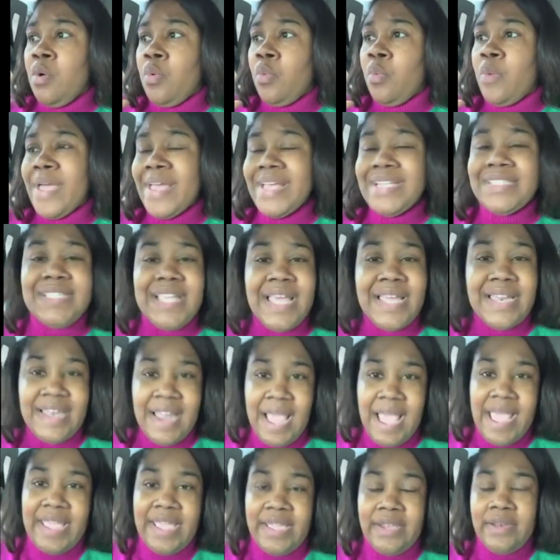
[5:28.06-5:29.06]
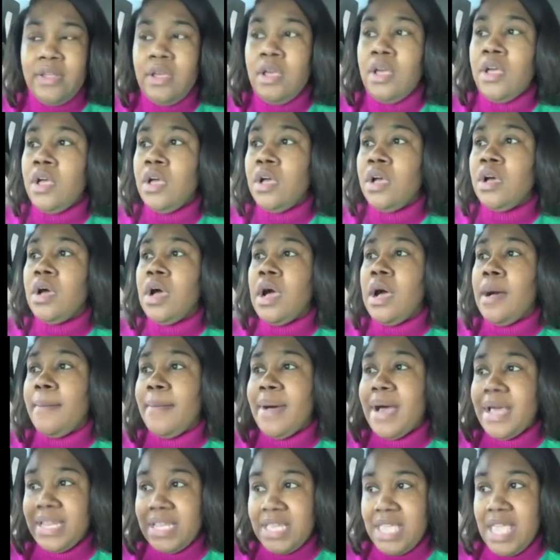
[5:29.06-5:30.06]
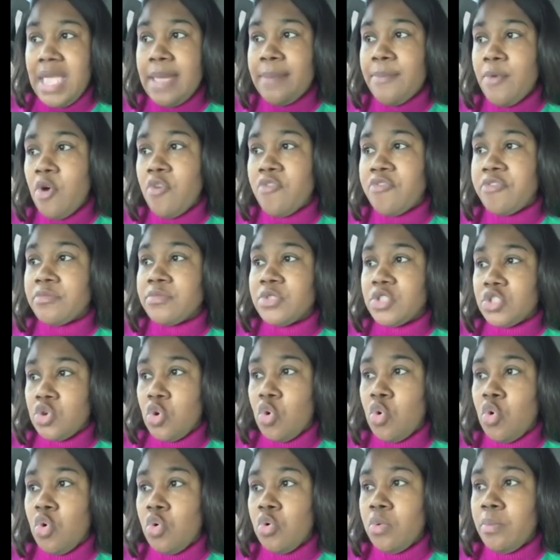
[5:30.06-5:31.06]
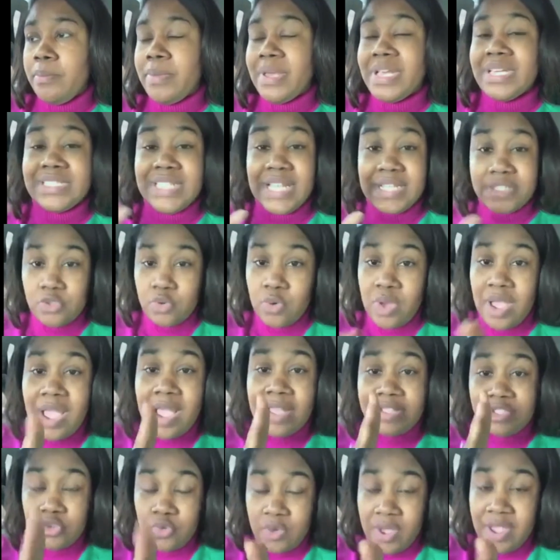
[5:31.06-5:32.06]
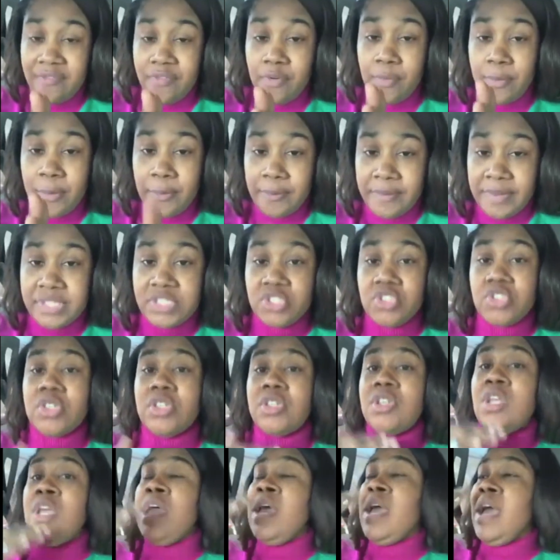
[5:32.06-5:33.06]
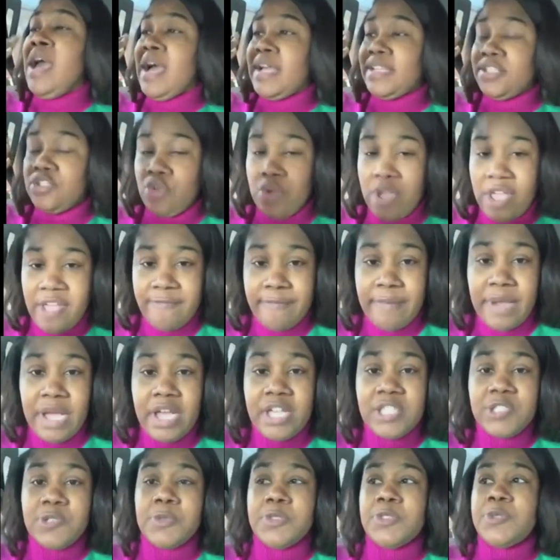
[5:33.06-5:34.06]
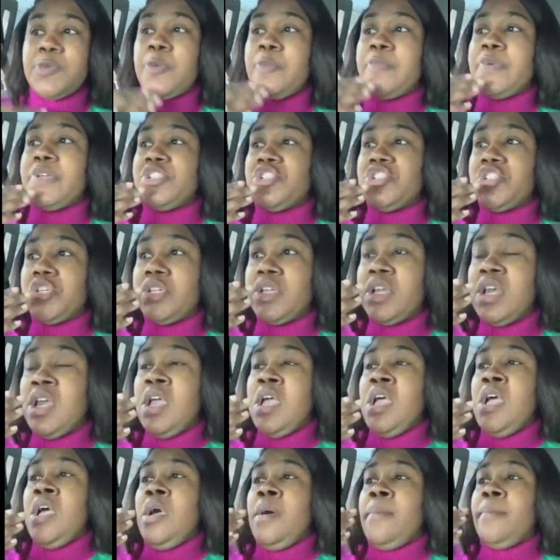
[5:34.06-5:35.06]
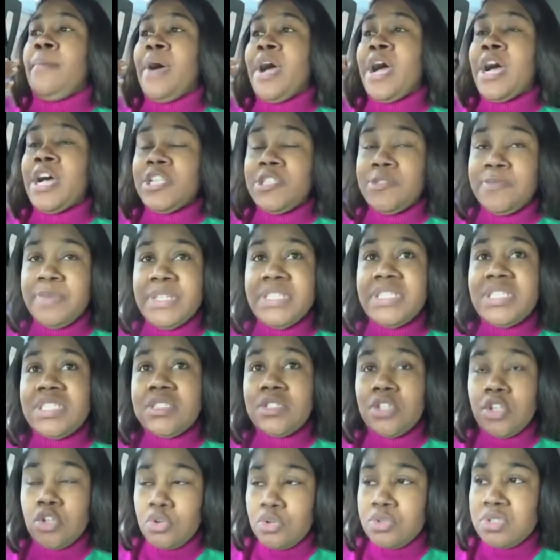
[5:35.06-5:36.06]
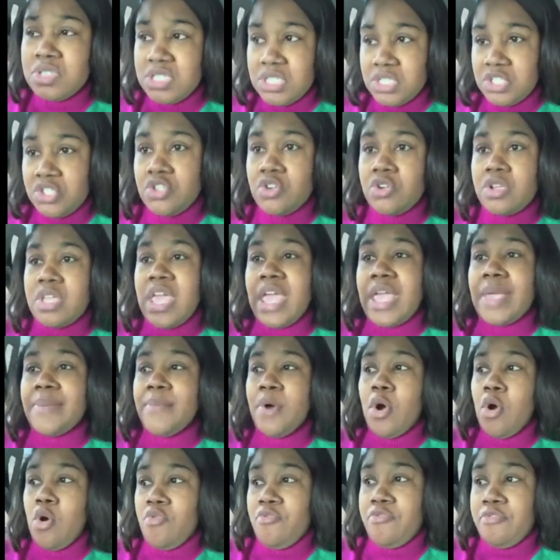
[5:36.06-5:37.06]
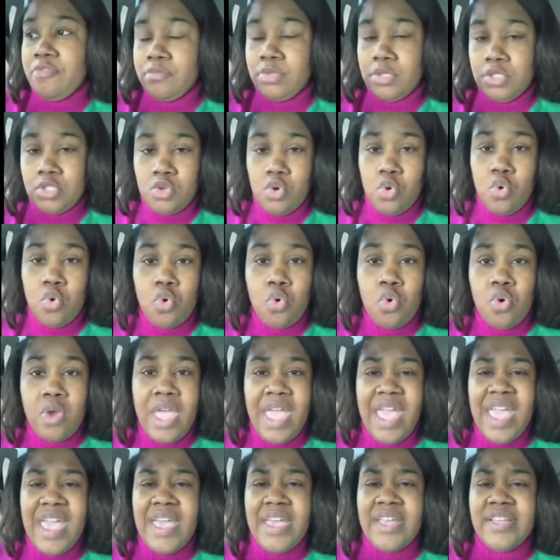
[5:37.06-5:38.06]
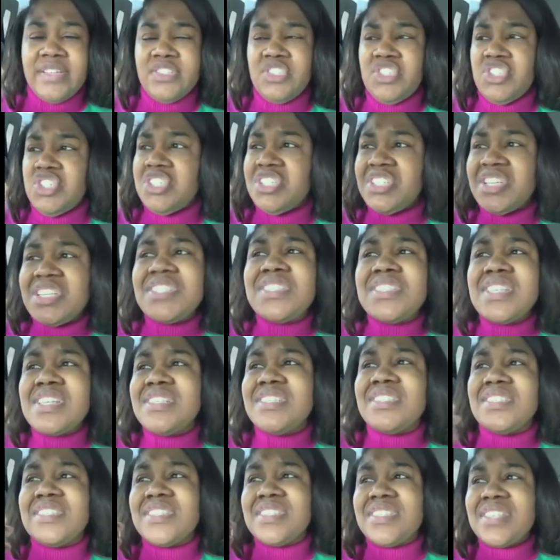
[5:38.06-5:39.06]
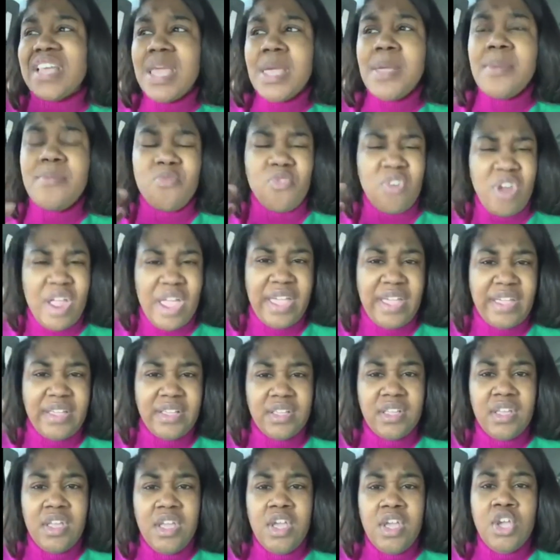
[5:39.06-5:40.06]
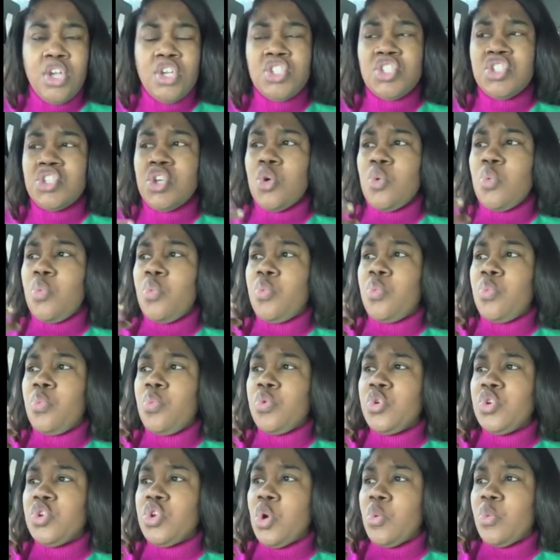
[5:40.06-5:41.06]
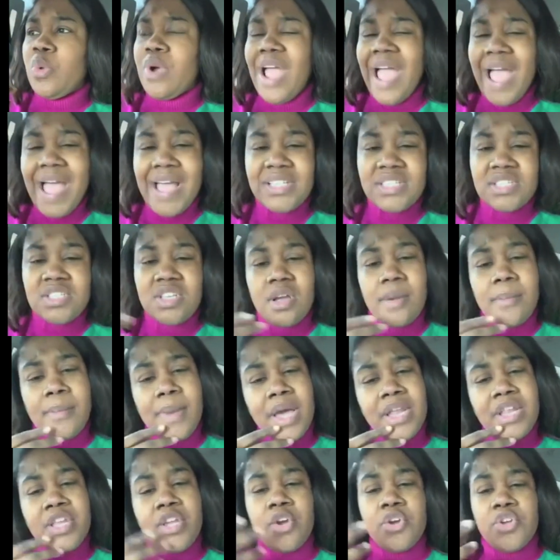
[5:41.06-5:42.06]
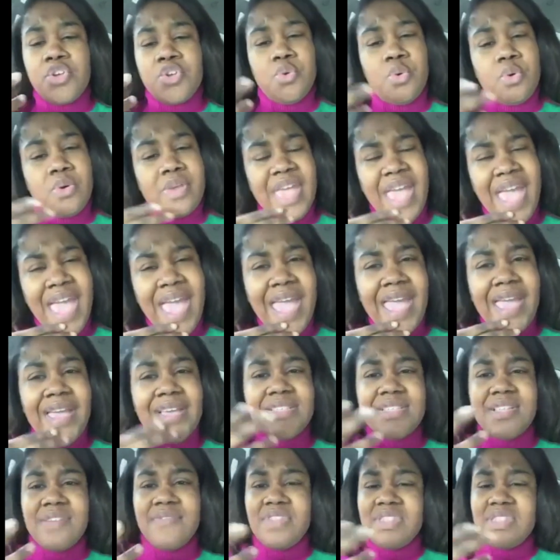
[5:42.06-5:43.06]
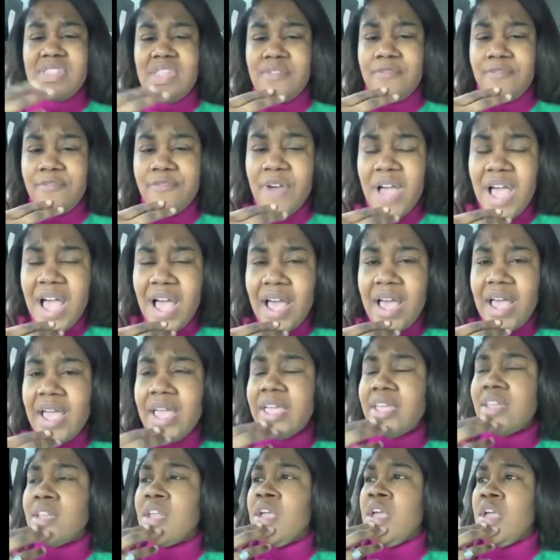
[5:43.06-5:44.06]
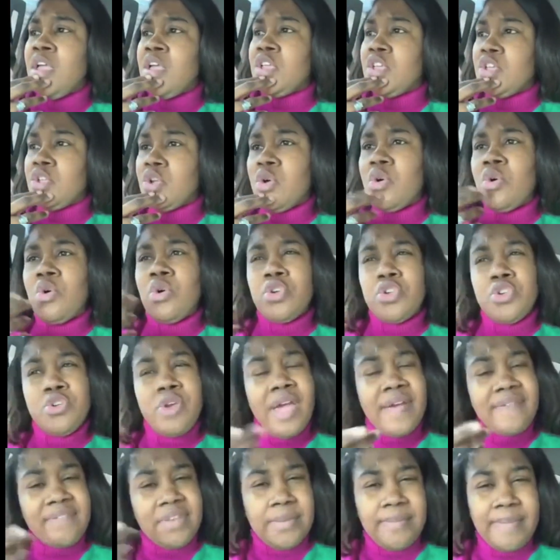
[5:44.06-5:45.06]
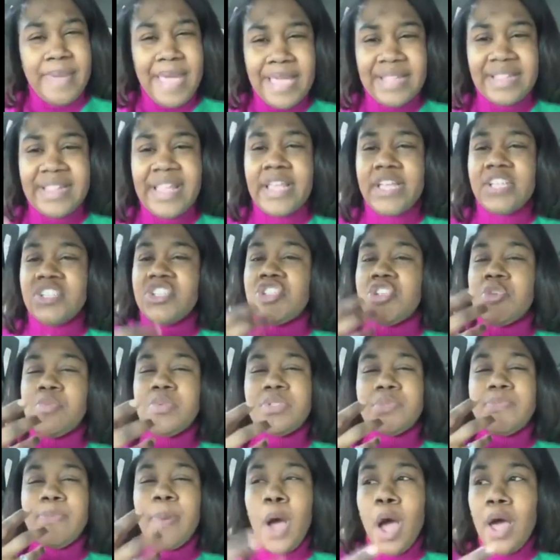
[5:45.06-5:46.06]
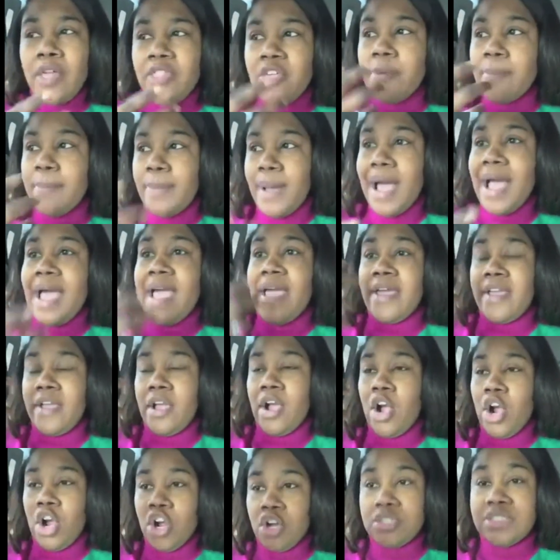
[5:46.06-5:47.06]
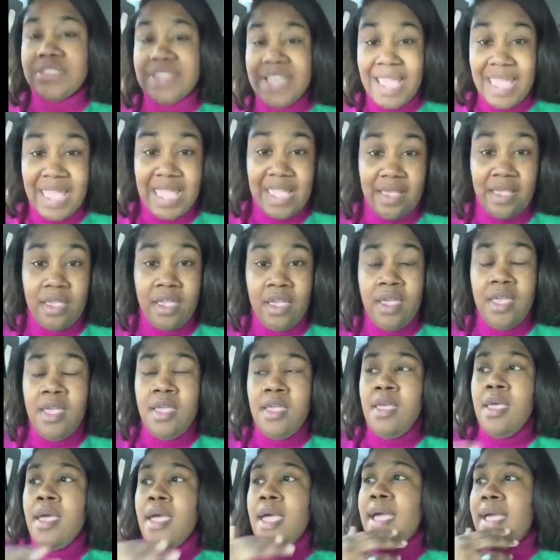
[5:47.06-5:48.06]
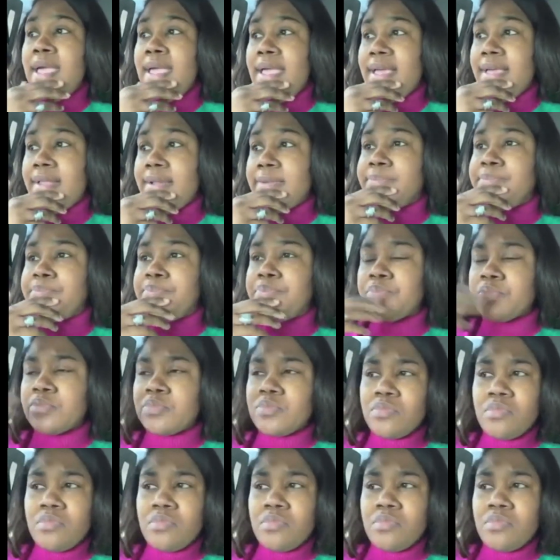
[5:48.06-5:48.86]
Wednesday night, Amani came home from school because I do have her permission. I do have my husband's permission. My husband's little sister came home from school and she just didn't seem right. So, we're asking Amani, are you okay? Is everything fine? You having a bad day? She was bothered by her day. And